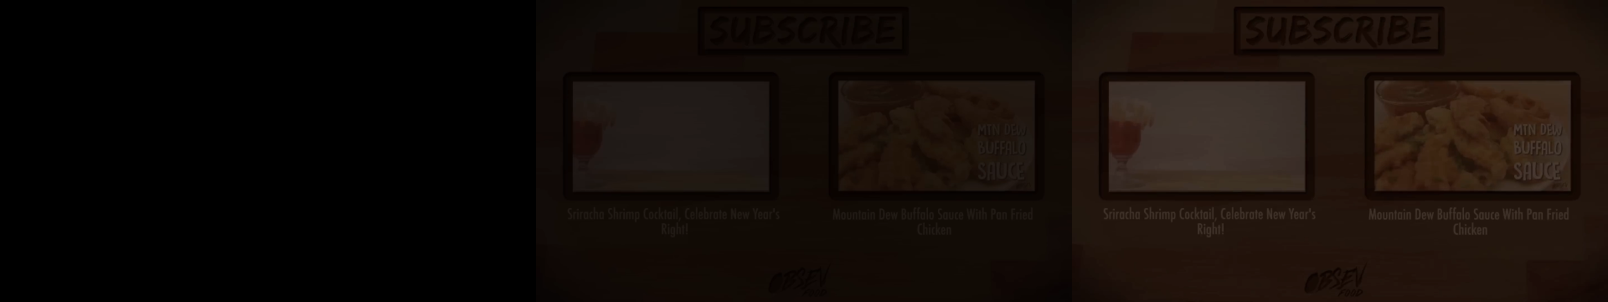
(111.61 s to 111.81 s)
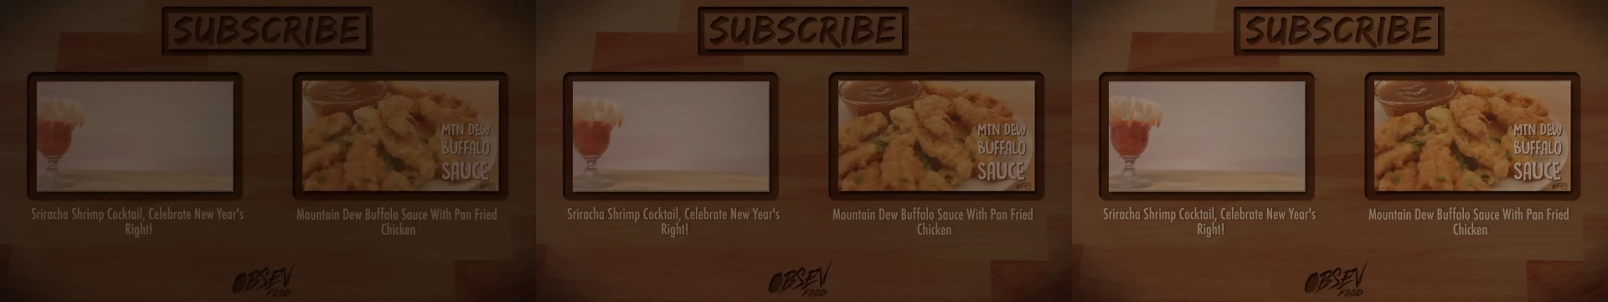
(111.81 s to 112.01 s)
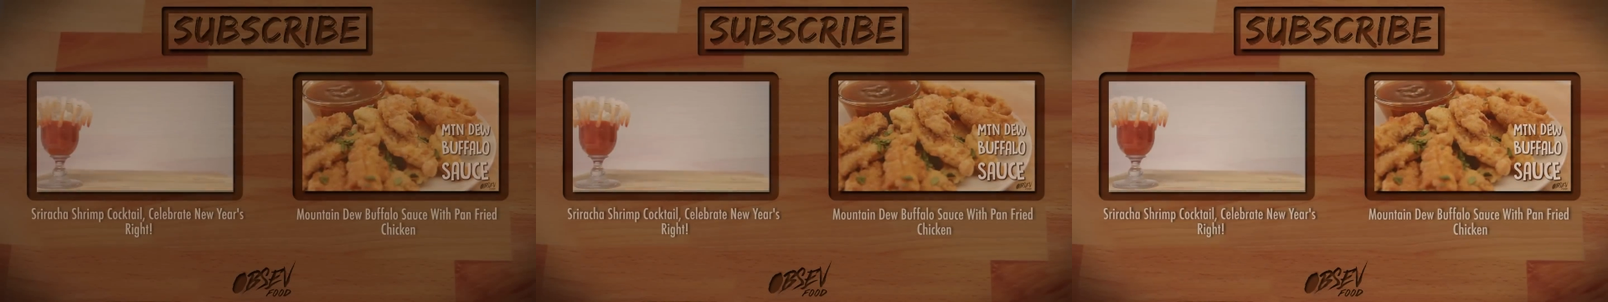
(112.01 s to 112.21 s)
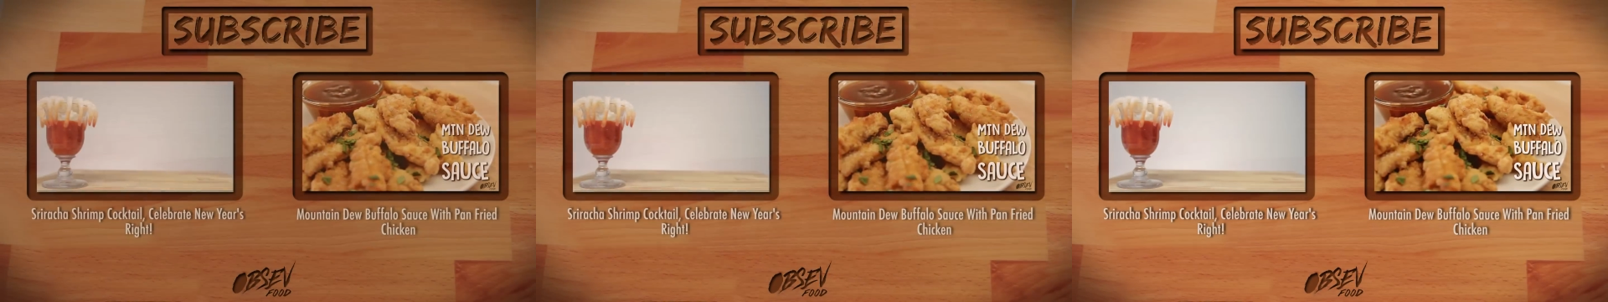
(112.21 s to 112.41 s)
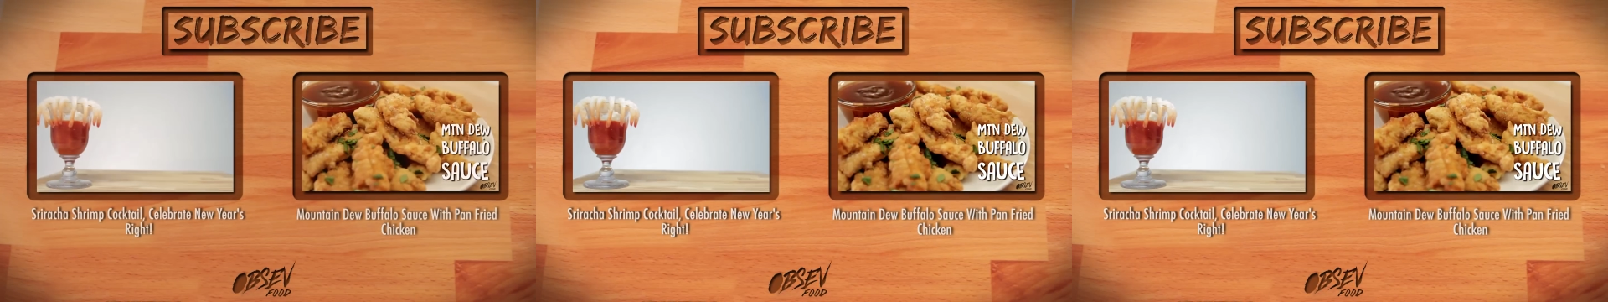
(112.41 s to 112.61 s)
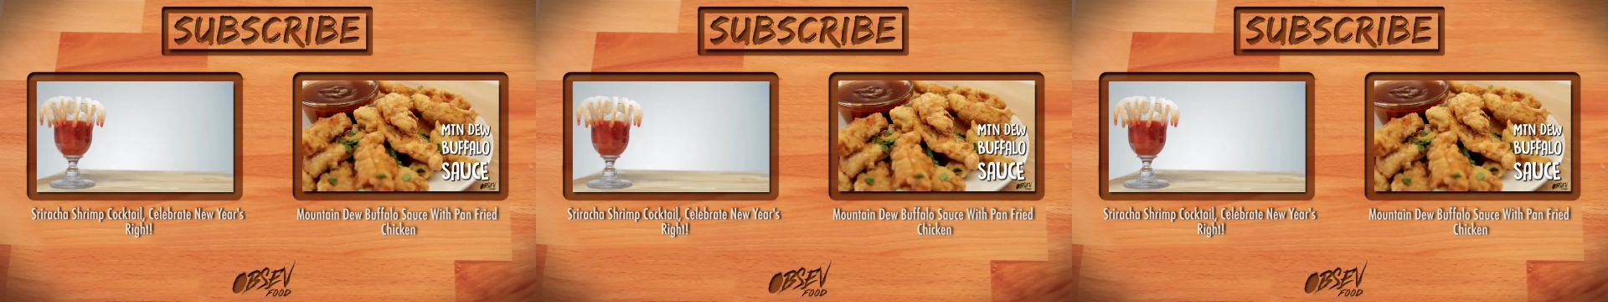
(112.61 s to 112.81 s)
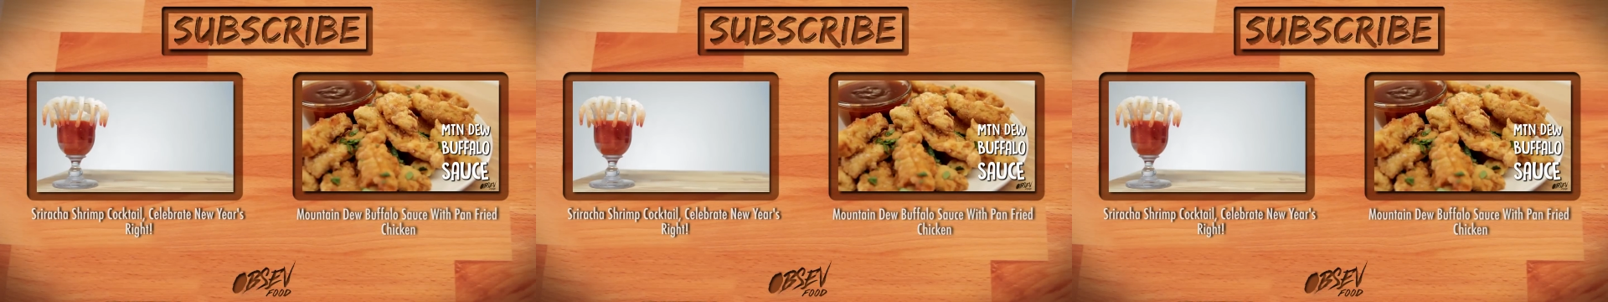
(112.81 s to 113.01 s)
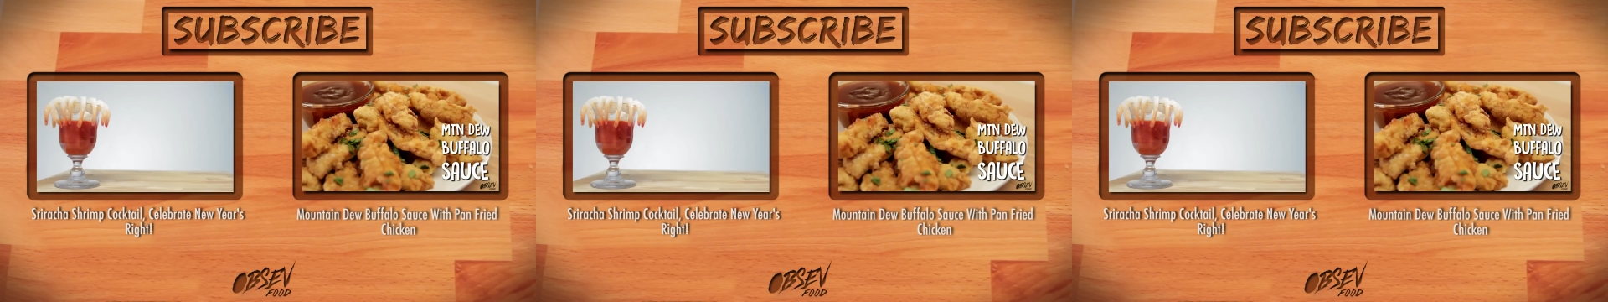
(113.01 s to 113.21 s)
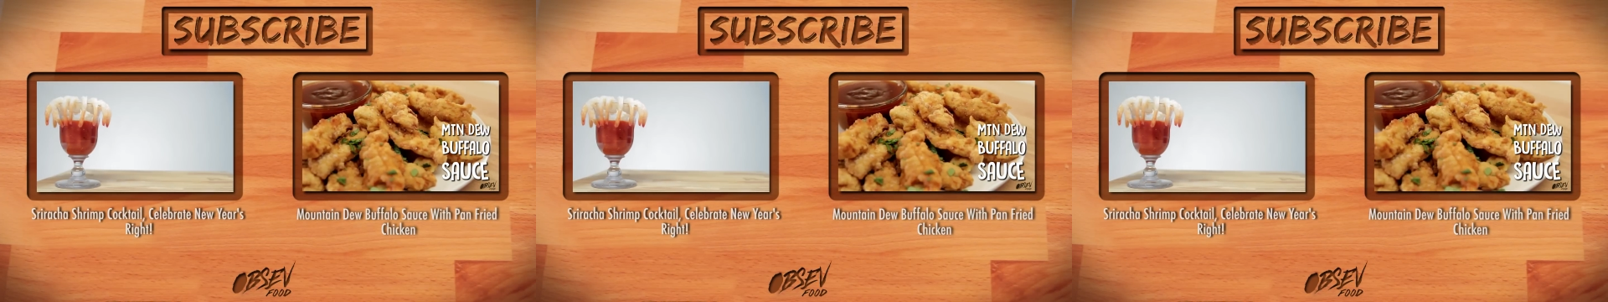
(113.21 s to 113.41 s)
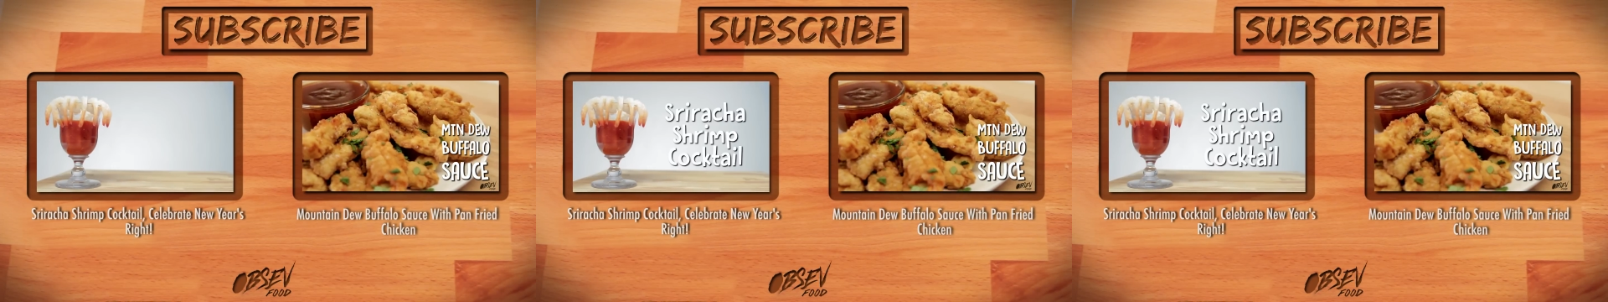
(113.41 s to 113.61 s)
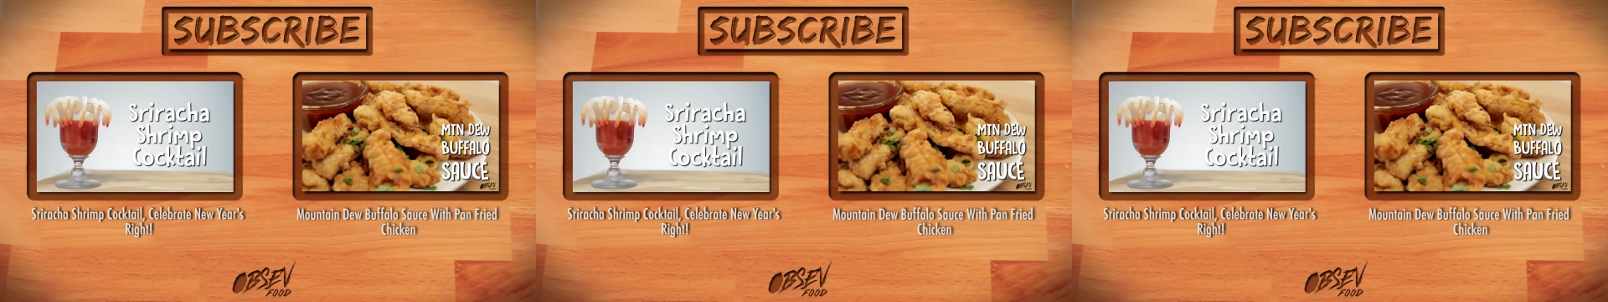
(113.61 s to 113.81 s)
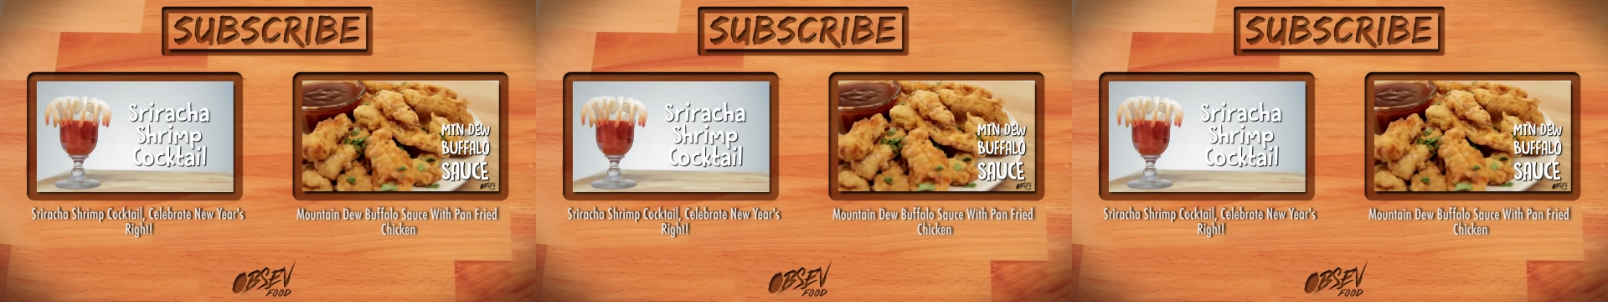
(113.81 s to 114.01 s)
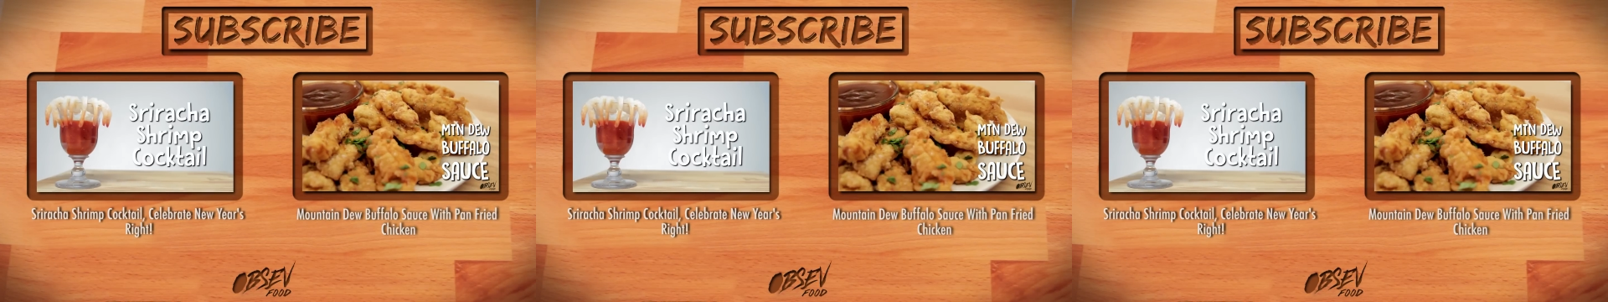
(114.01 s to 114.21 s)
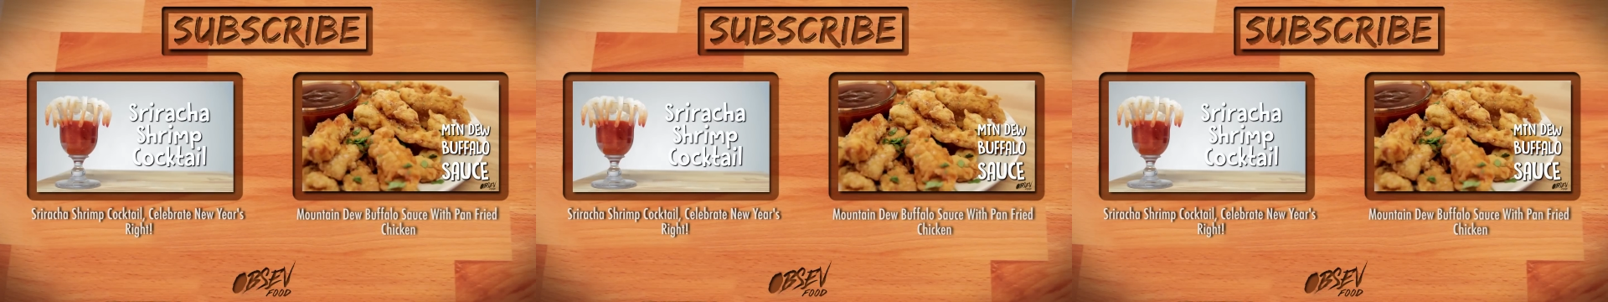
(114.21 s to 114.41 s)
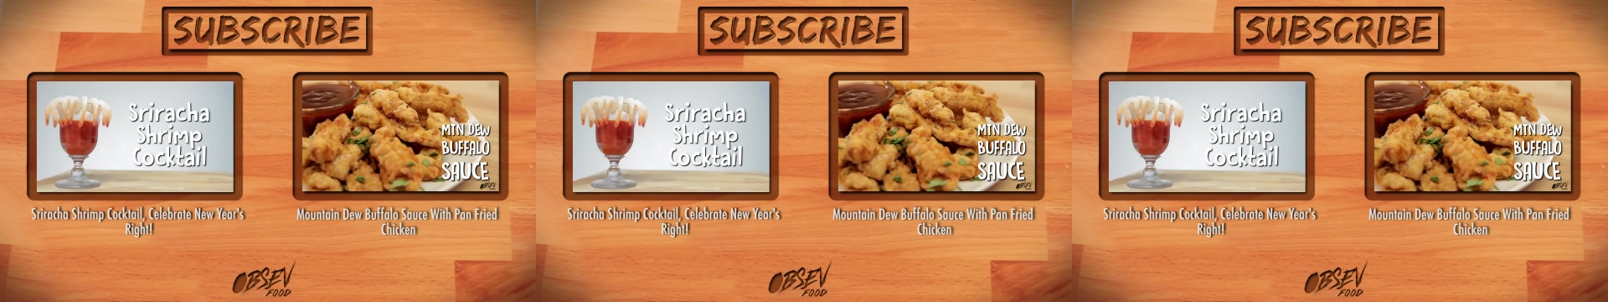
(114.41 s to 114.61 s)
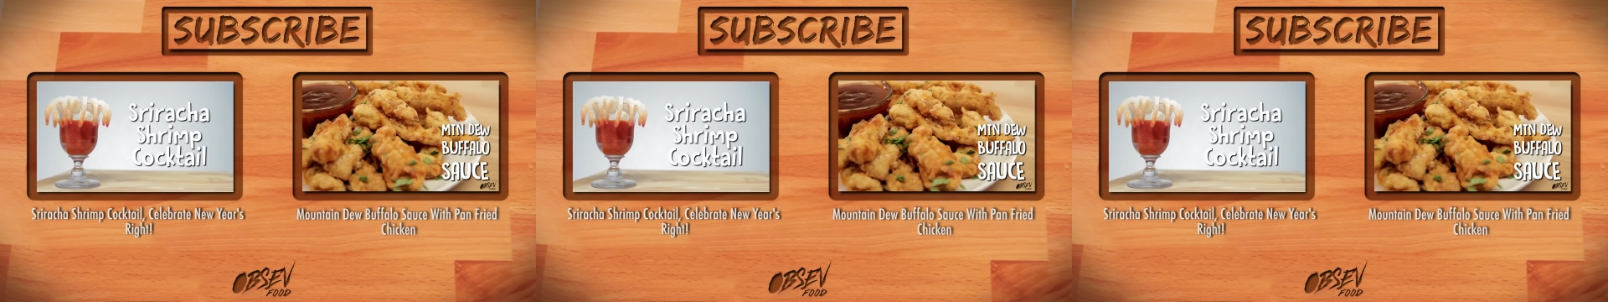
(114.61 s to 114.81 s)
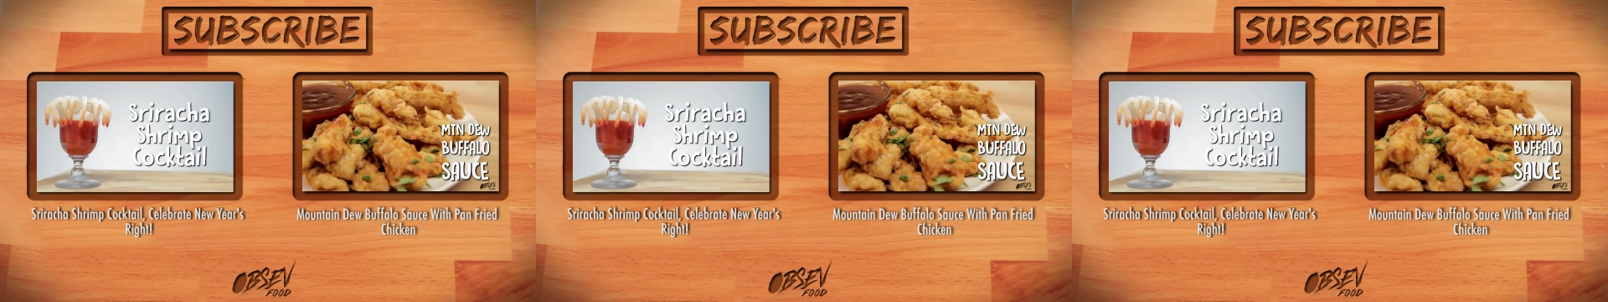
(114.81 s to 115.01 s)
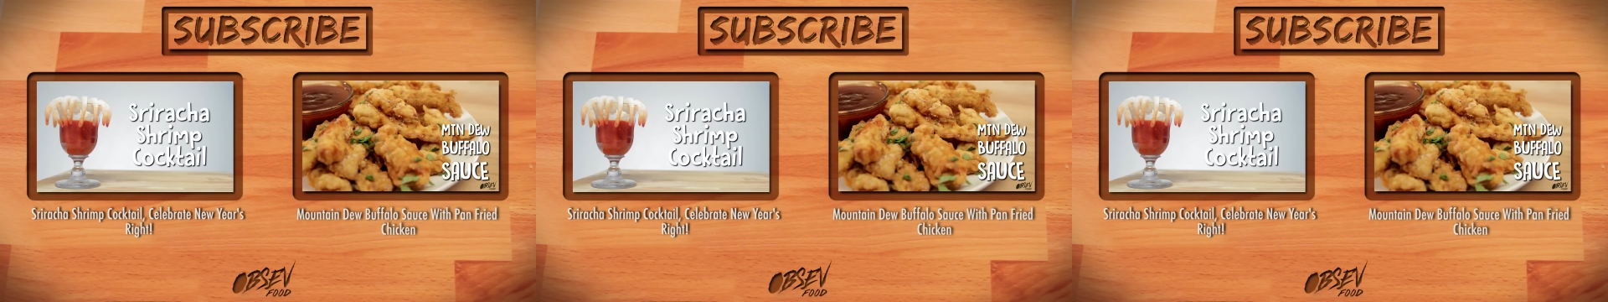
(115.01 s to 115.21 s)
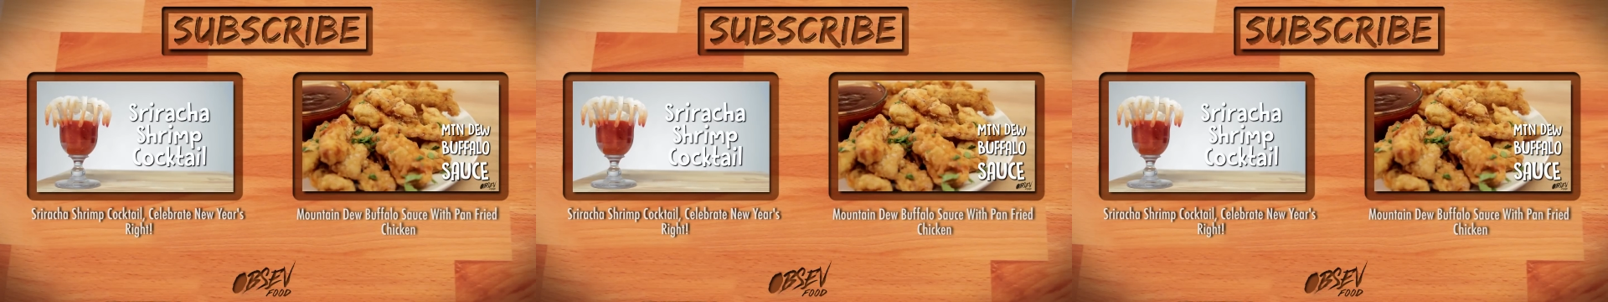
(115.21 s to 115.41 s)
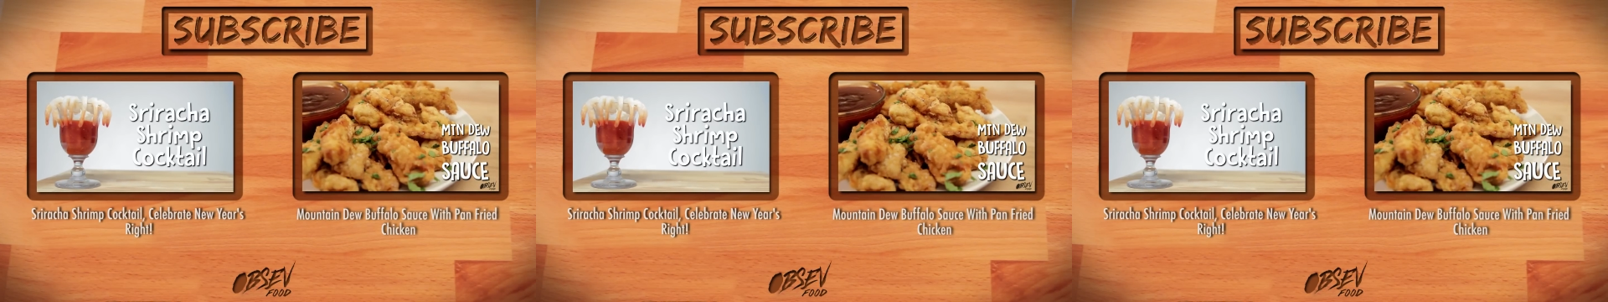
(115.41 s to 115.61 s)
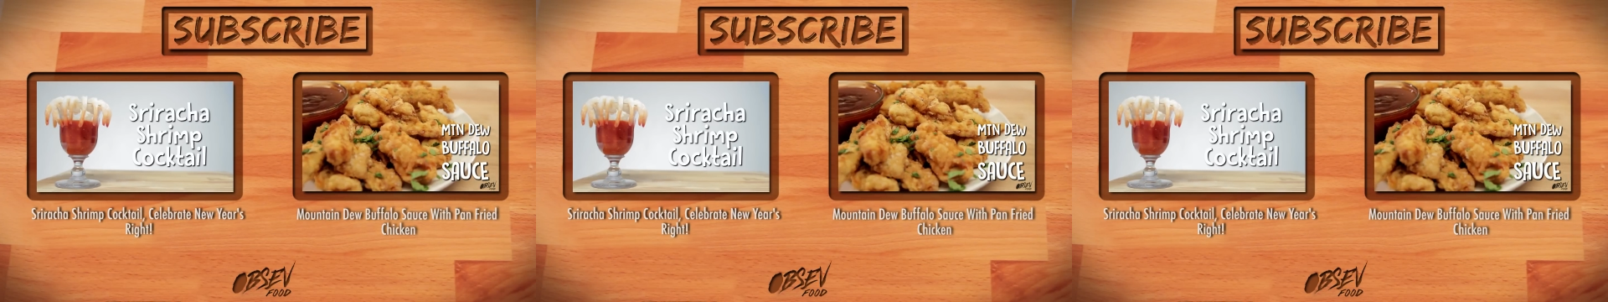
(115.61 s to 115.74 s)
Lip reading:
Nobody's mouth can be seen.